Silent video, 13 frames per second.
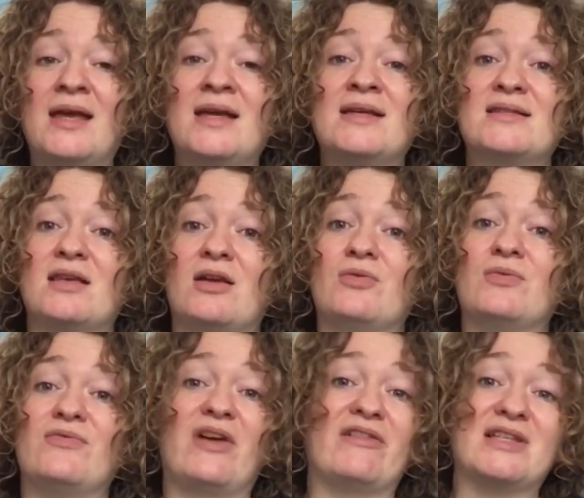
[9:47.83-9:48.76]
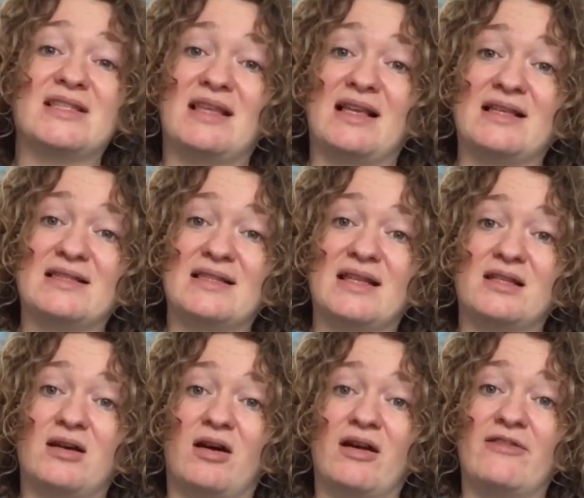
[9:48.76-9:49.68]
So various things that
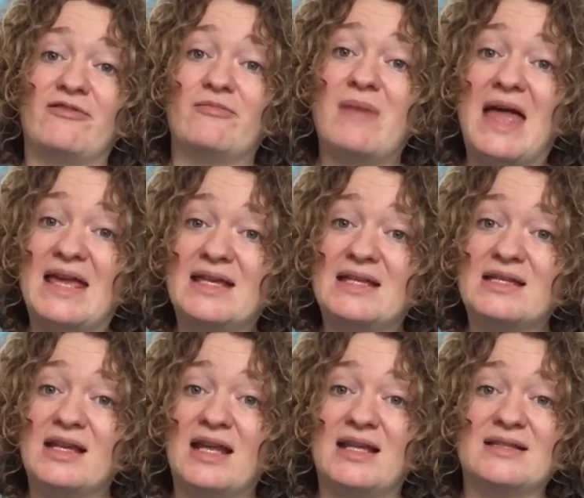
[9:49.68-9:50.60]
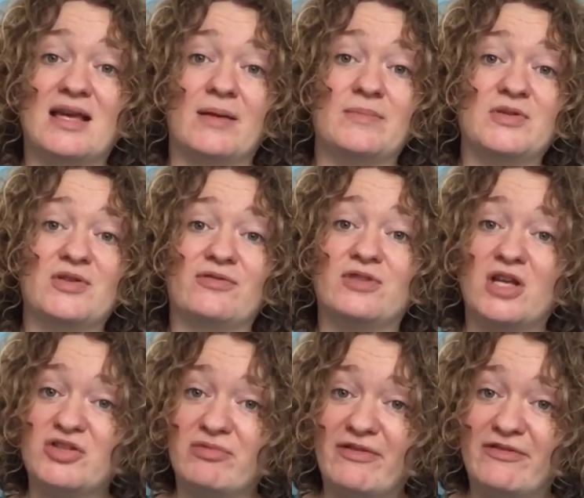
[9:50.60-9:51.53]
I've made in terms of
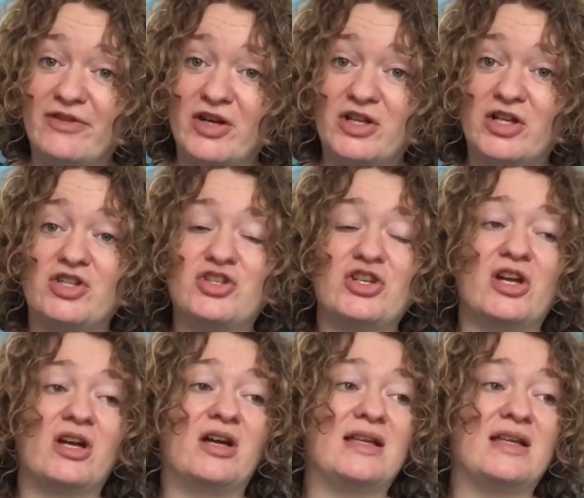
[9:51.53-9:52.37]
nursery furniture,